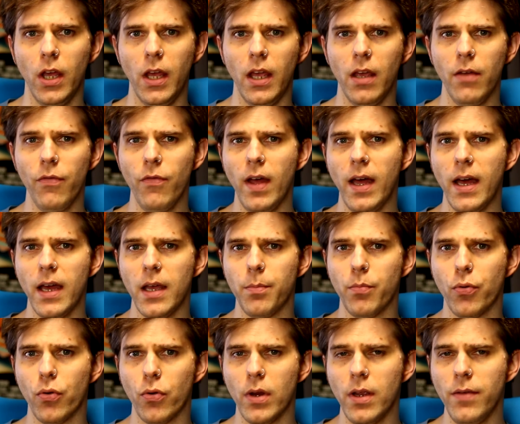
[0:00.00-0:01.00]
if I
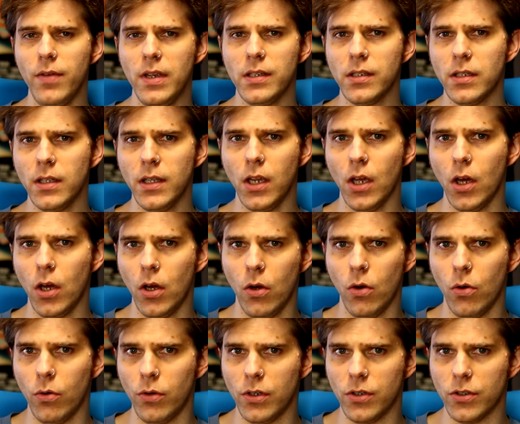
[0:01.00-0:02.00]
previously
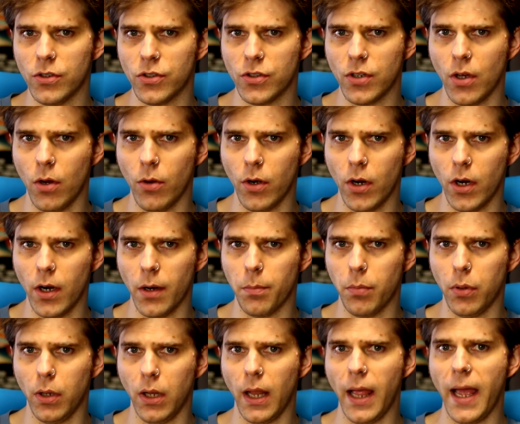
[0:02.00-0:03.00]
owned Sonar
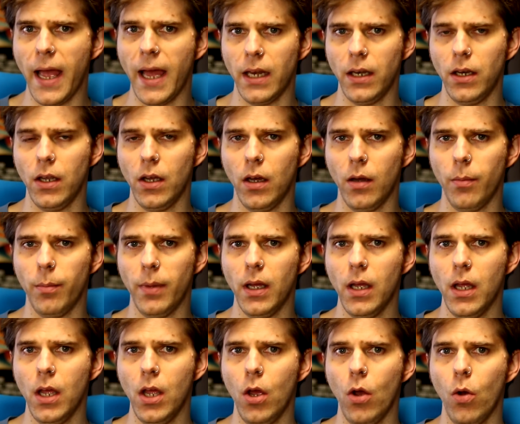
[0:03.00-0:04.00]
Platinum,
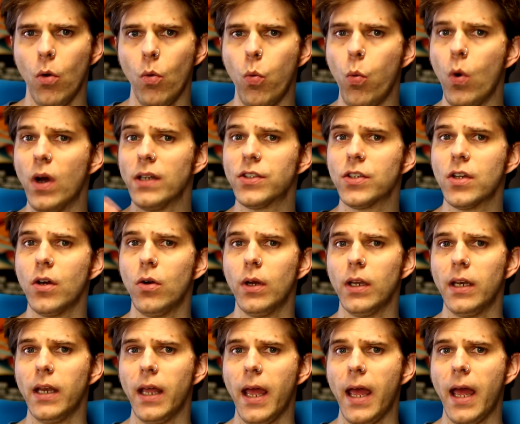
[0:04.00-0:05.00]
what's
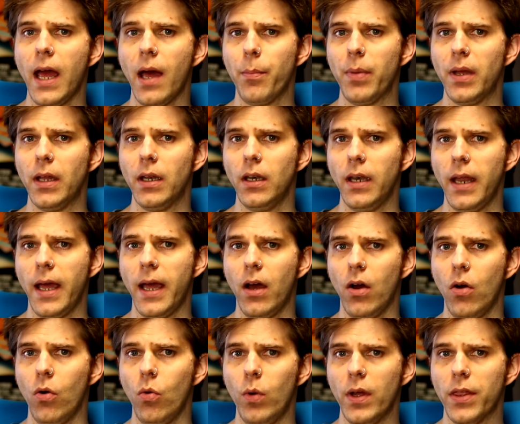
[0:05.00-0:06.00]
going to happen
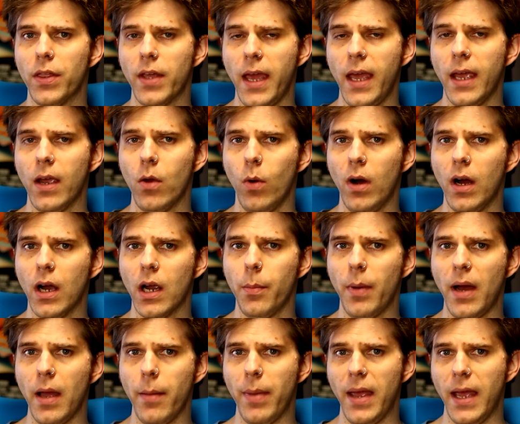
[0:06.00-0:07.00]
now with Cakewalk
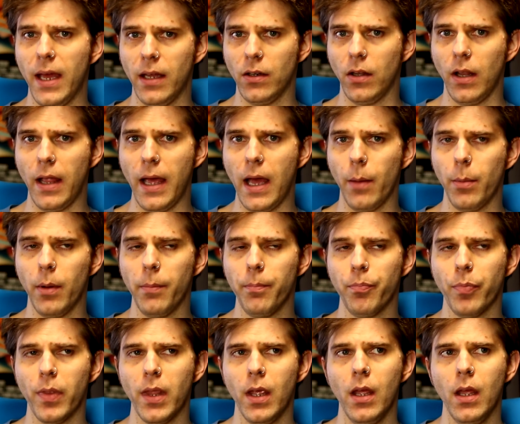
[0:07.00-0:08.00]
by BandLab?
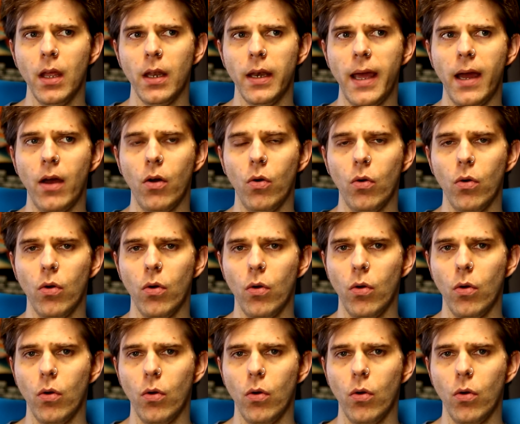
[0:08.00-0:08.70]
Now,